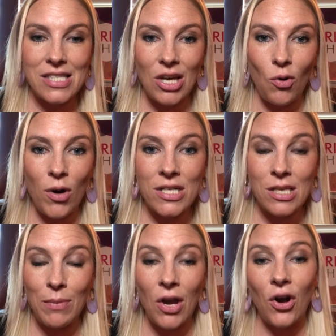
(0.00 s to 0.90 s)
They're going
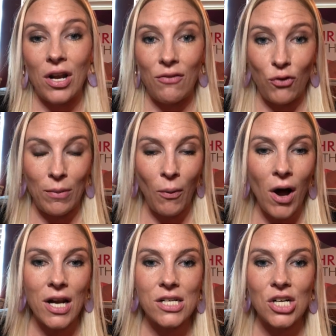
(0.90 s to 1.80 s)
to be earning free
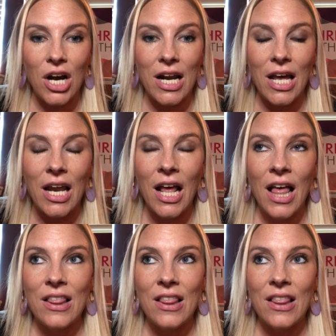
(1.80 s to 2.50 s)
product credit